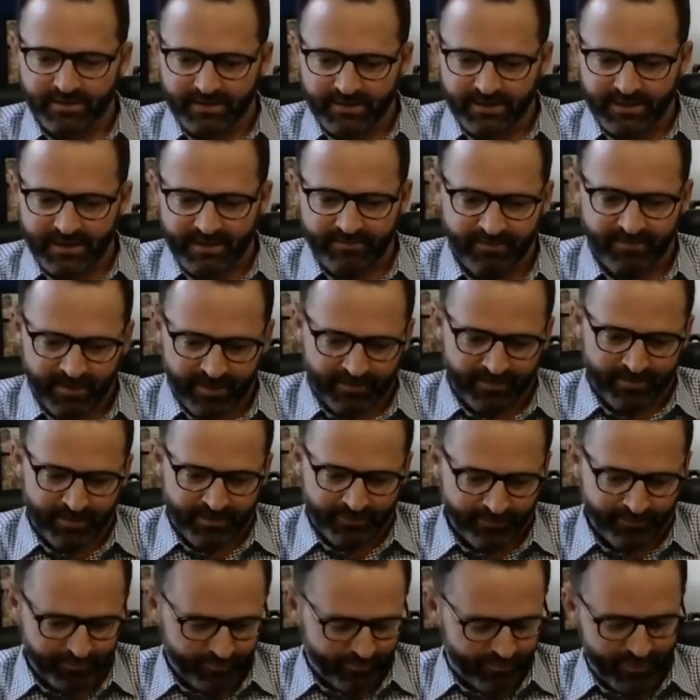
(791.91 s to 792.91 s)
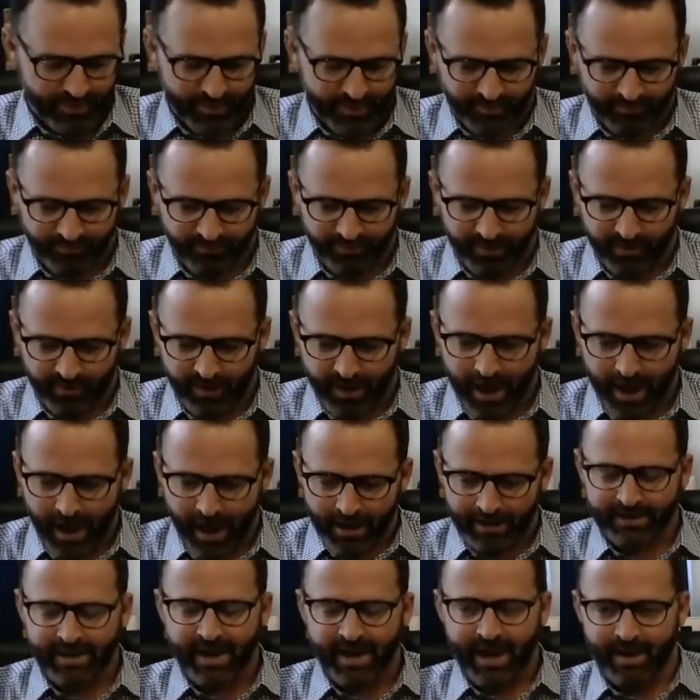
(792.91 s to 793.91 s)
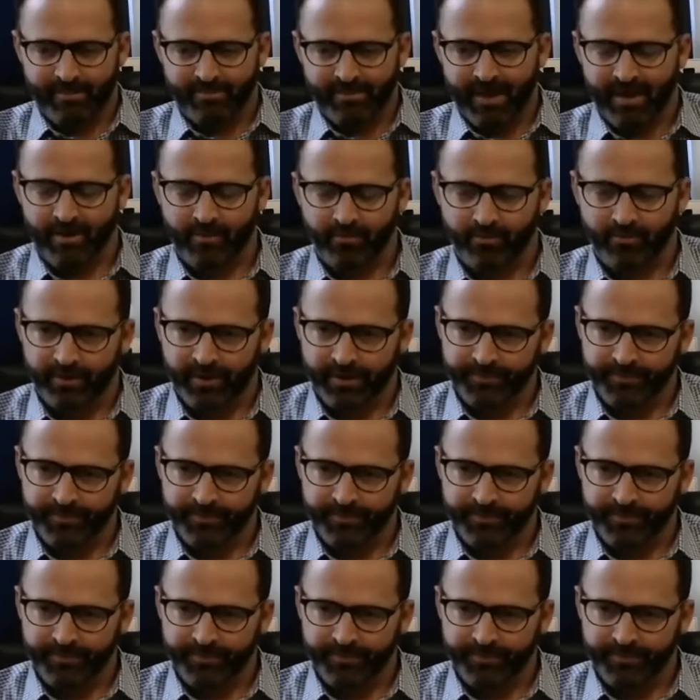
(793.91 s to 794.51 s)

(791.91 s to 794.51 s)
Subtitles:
even in this, very odd time that we're in.